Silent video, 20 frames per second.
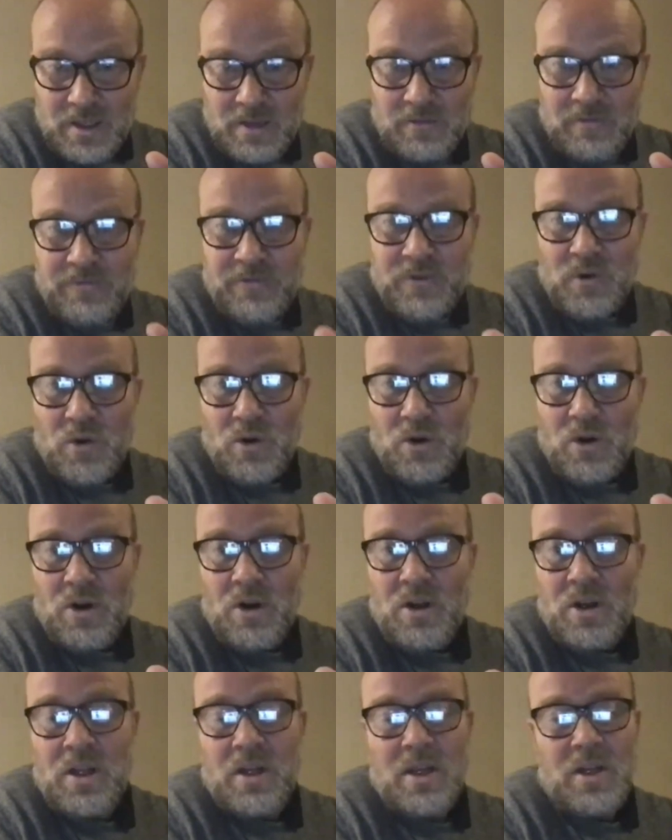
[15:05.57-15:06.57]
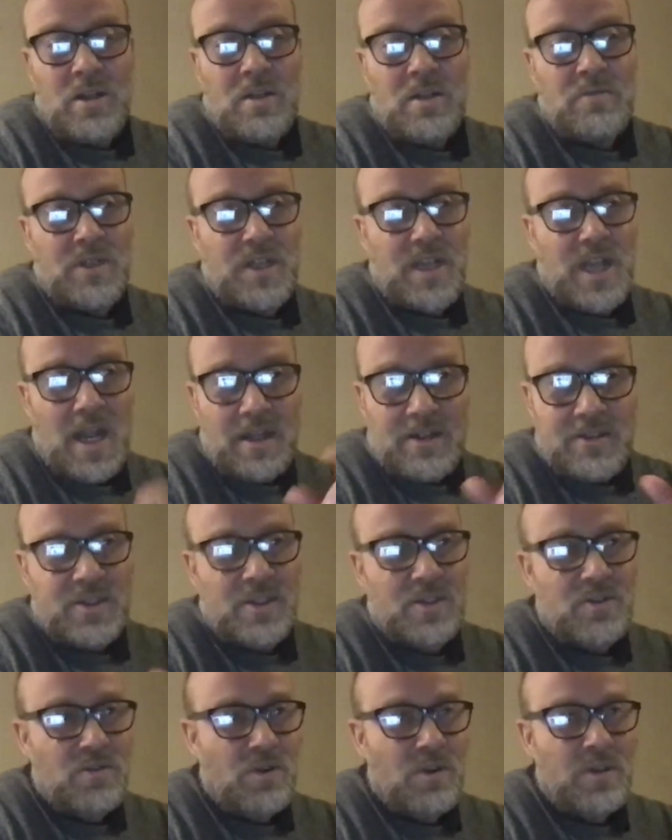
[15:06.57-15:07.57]
for
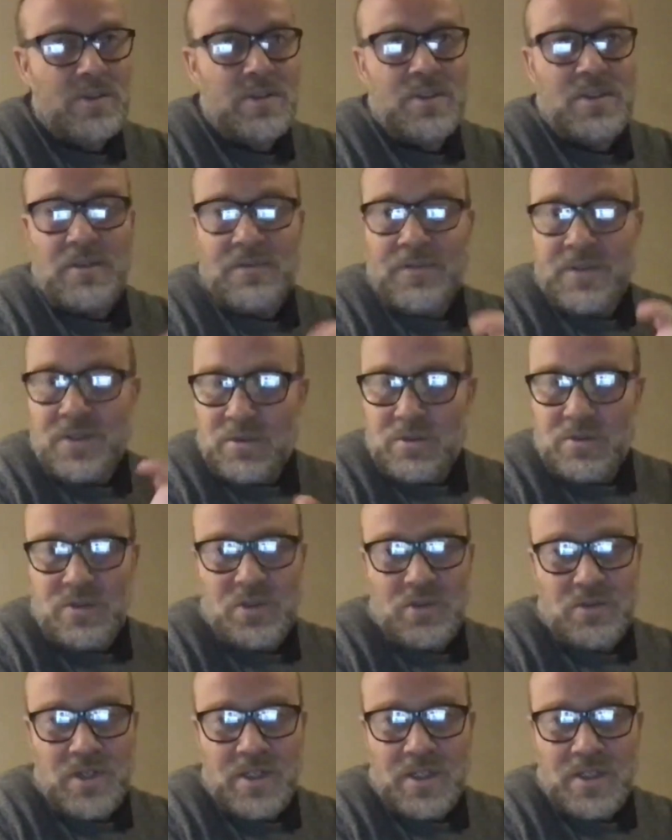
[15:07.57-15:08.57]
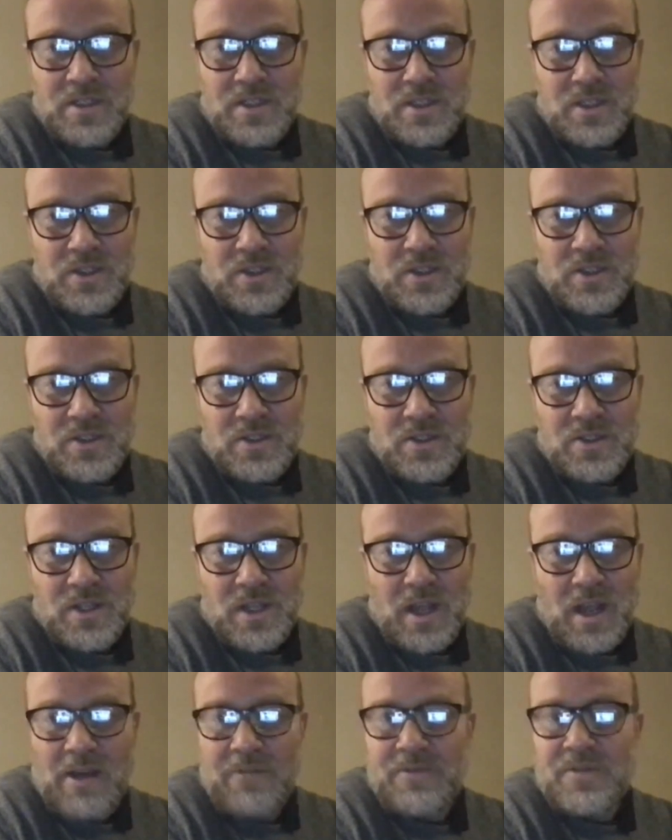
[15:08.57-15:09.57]
recalcitrant, difficult to treat conditions
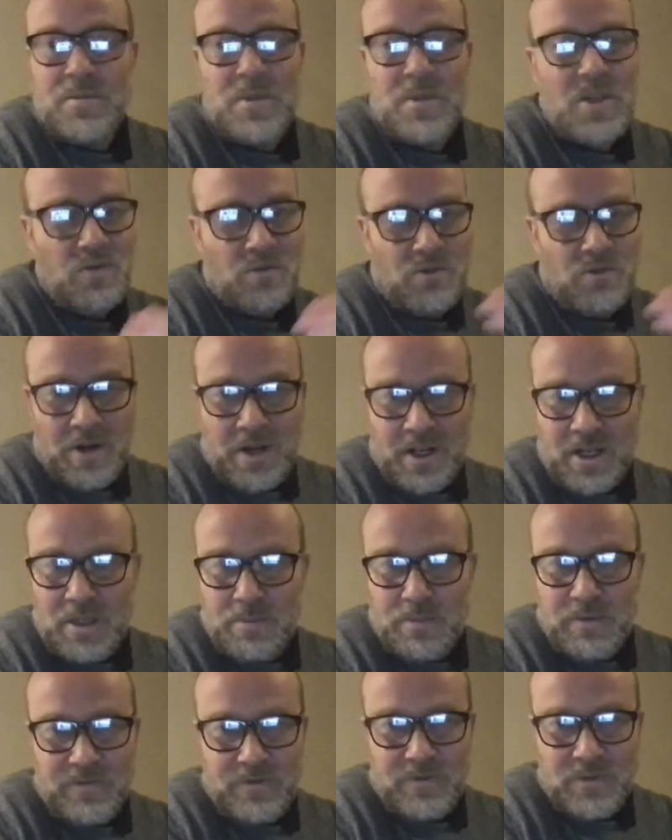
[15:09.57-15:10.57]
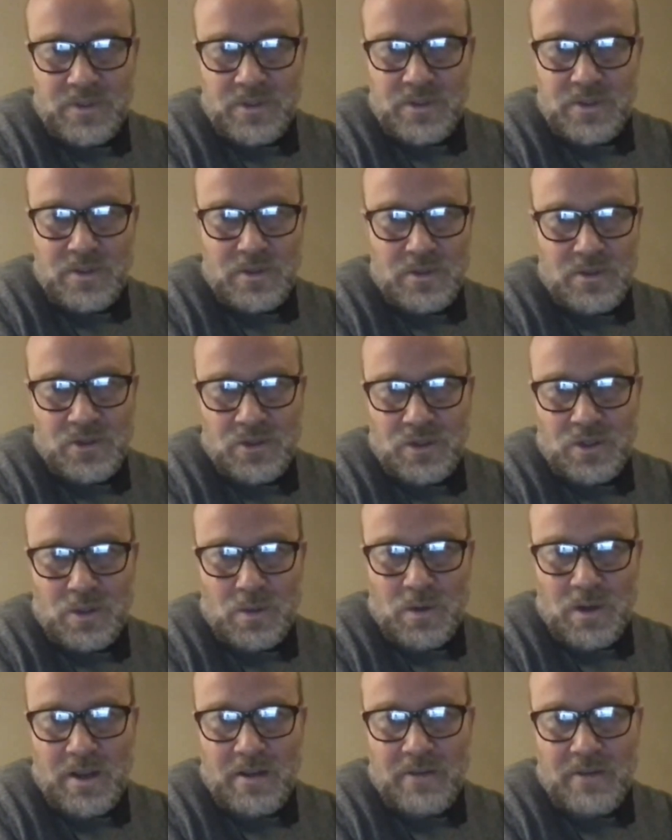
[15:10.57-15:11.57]
that have to be chronic before you use
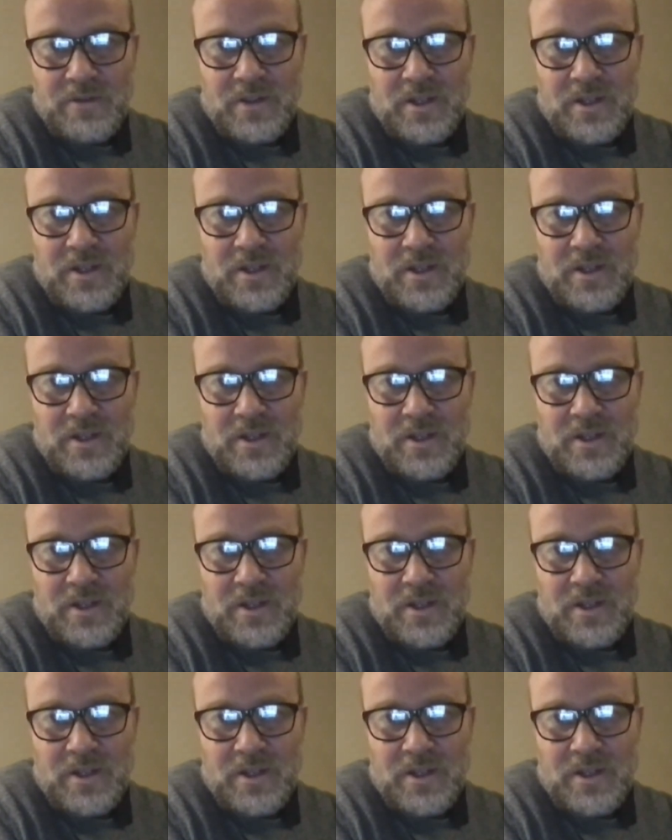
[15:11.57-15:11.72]
Shockwave.